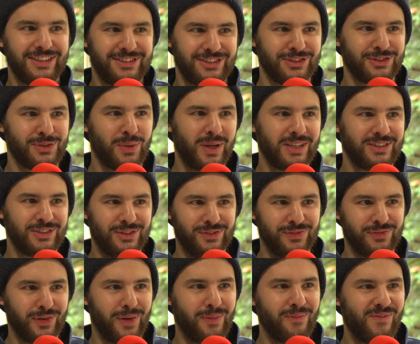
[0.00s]
It's just questions
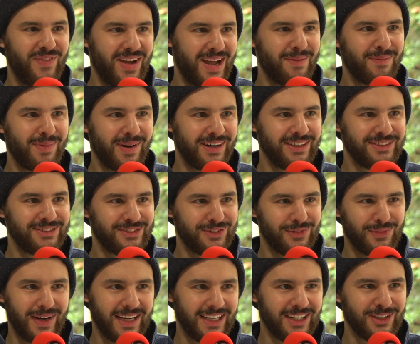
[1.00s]
from vampires
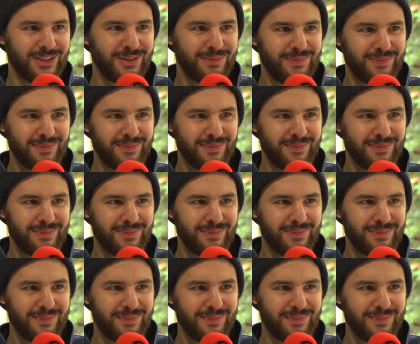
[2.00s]
to regular